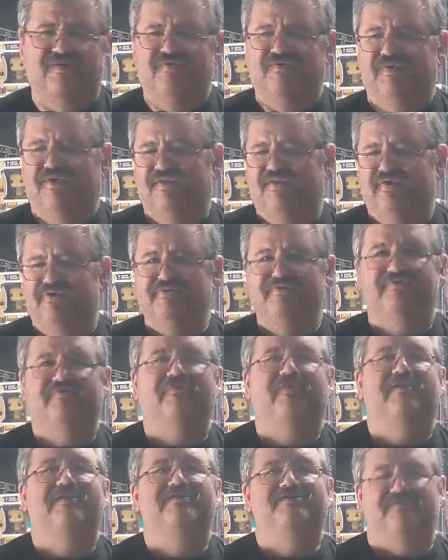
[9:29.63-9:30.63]
one of those
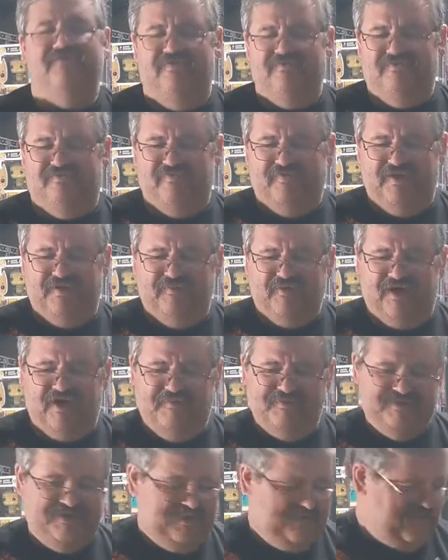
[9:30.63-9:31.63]
funny
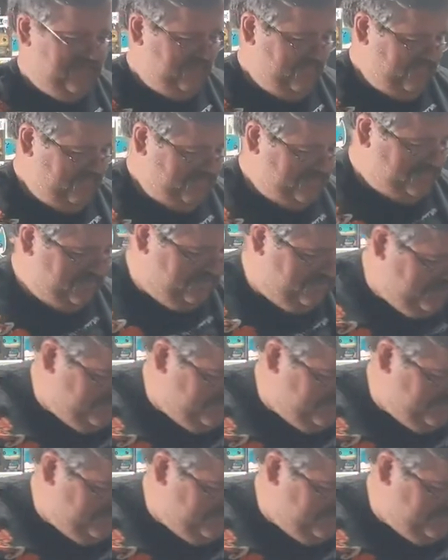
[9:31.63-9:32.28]
props that everyone should